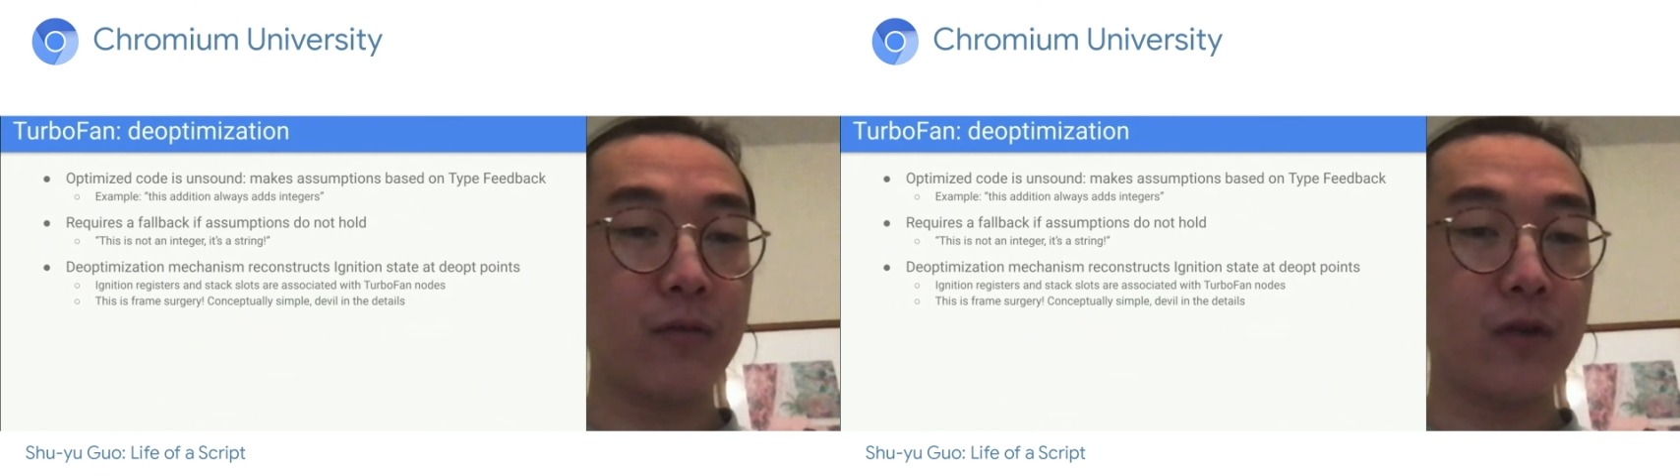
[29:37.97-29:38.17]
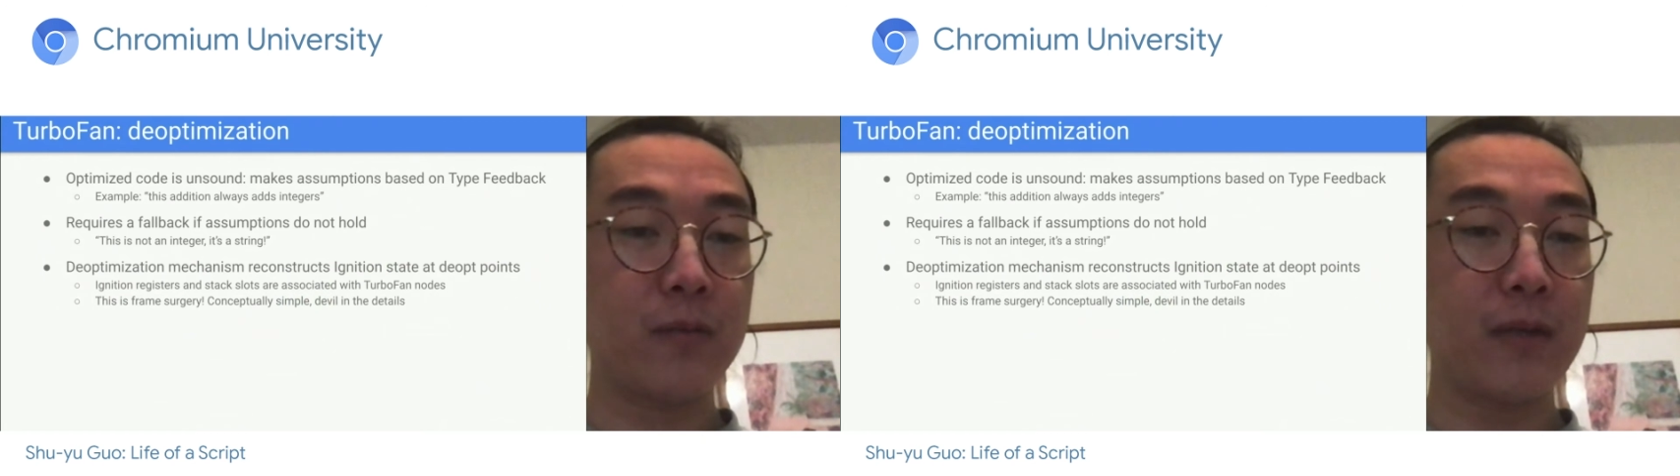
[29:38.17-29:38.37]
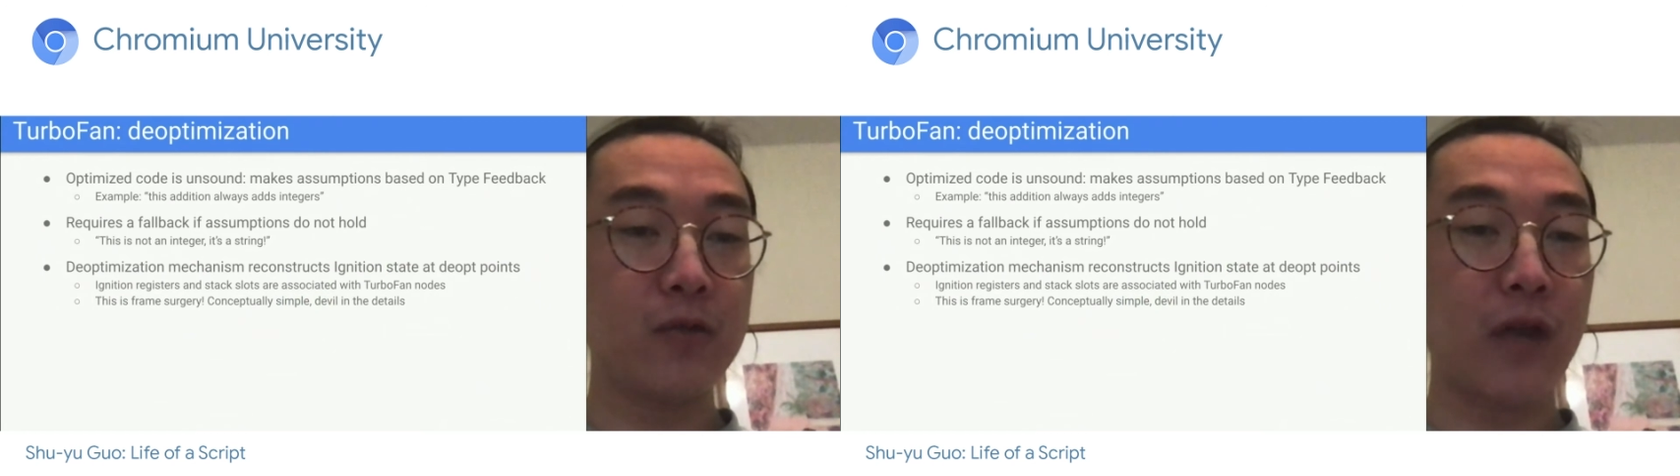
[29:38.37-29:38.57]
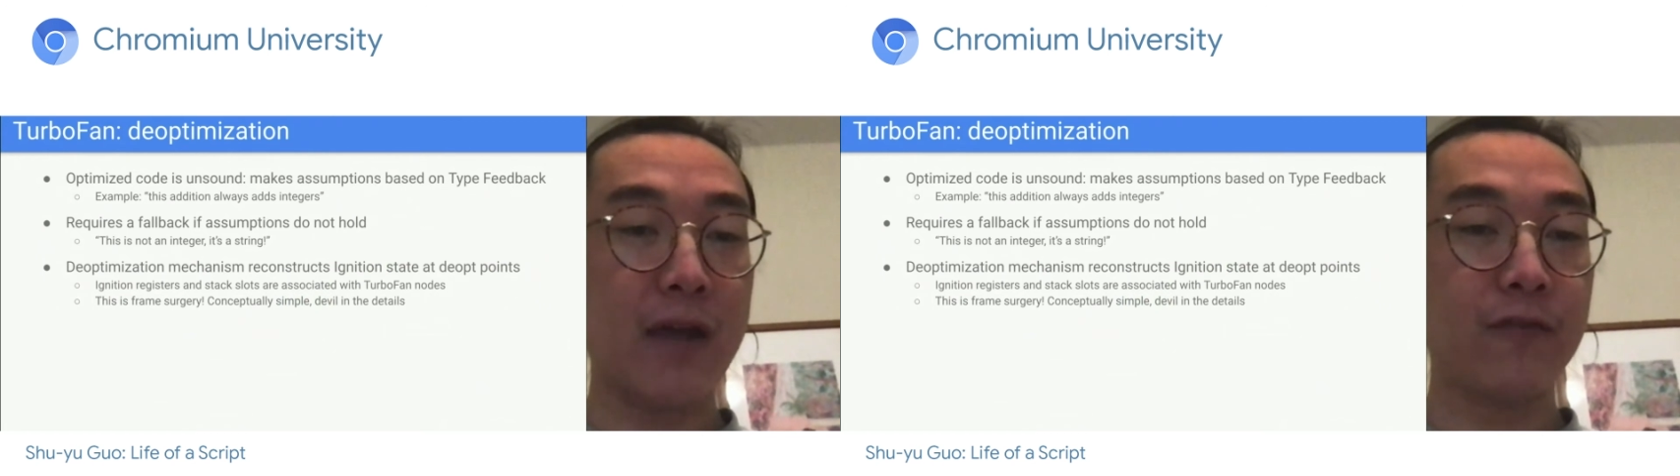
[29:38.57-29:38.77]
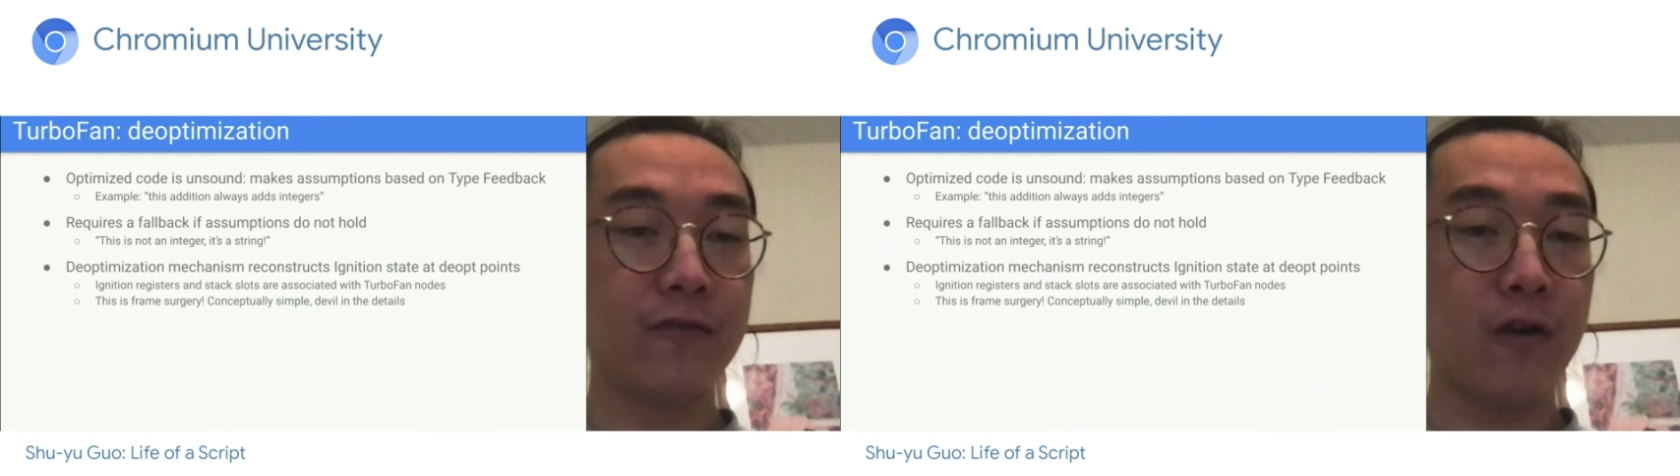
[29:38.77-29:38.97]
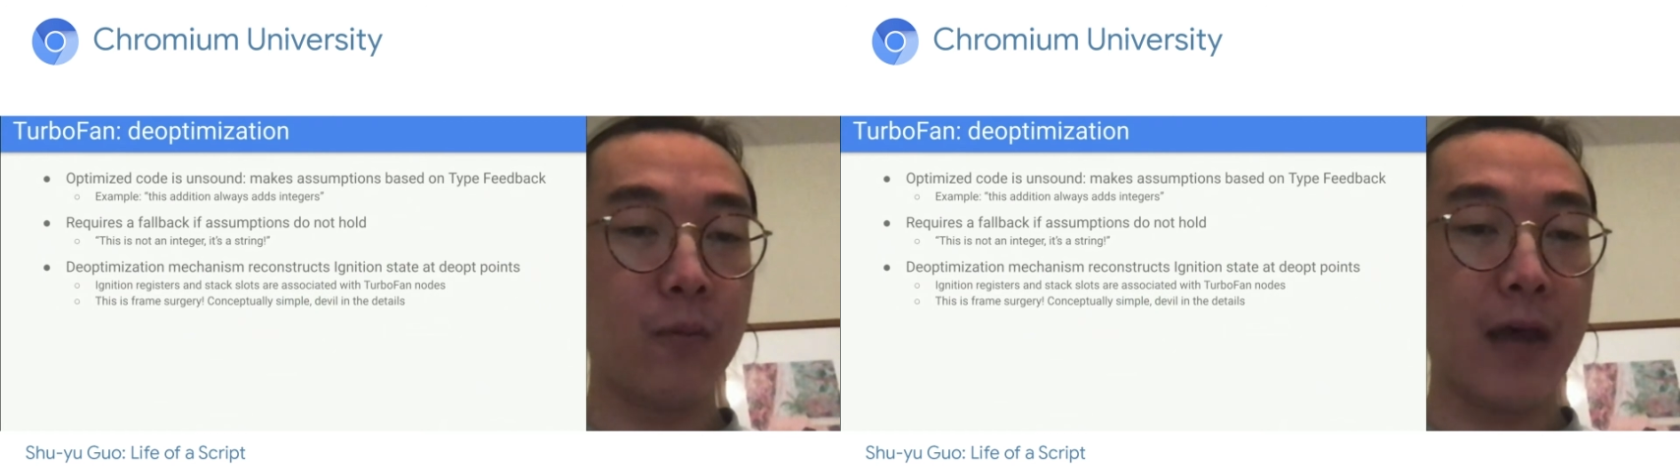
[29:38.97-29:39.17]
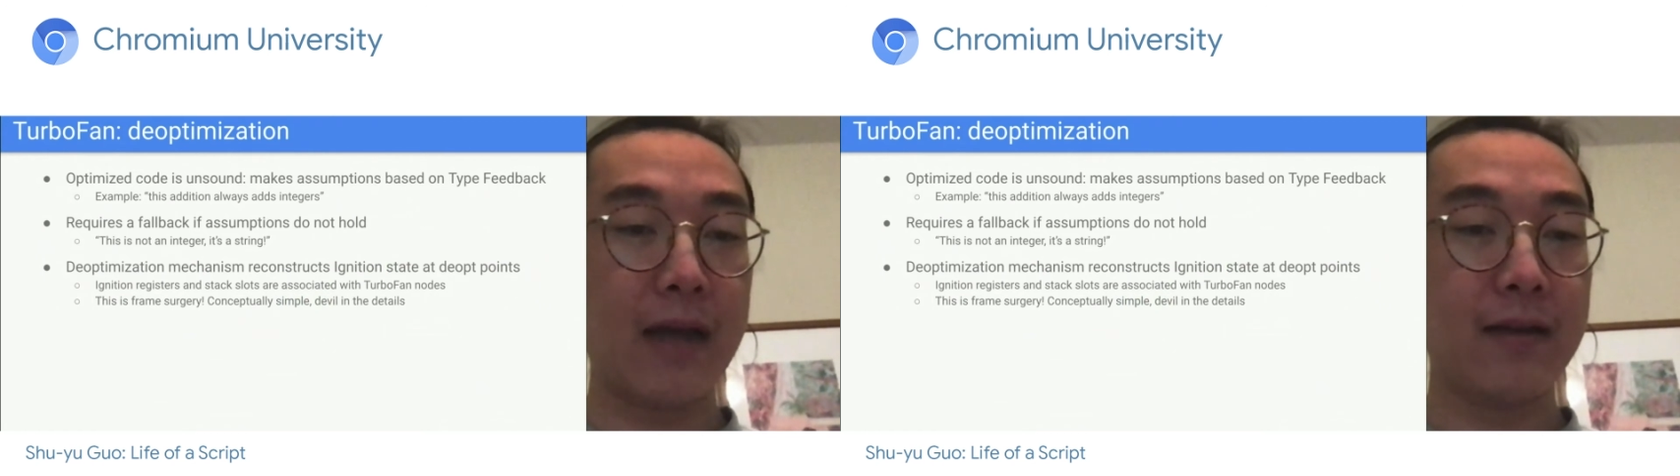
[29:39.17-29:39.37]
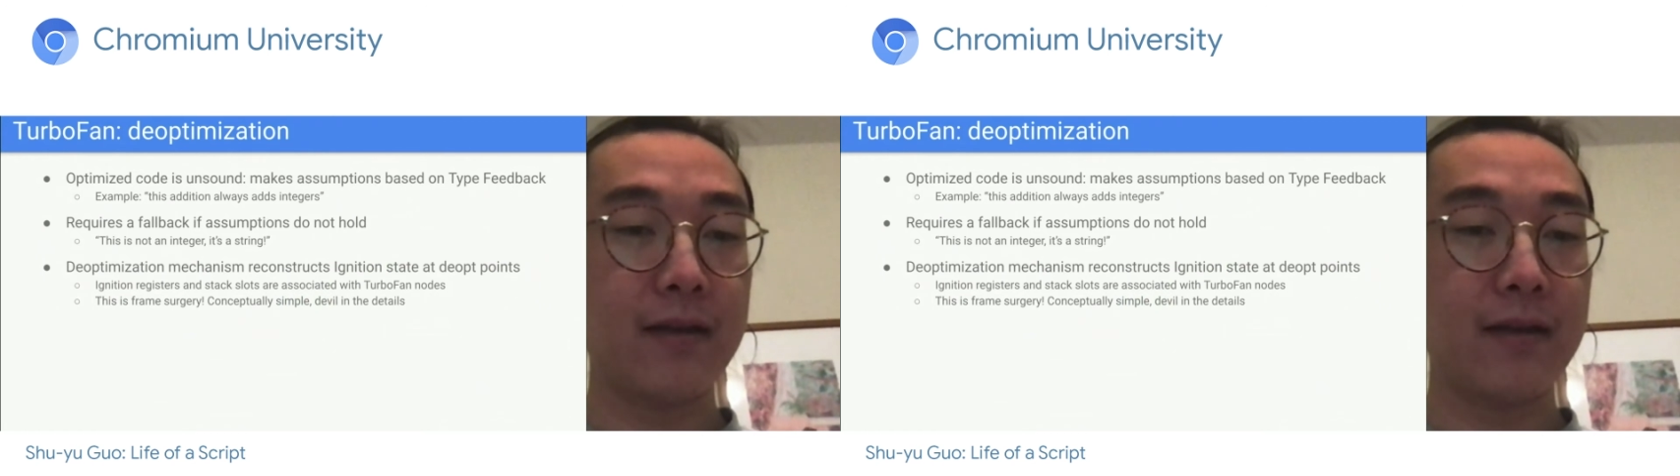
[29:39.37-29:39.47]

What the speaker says: which means we have to fall back.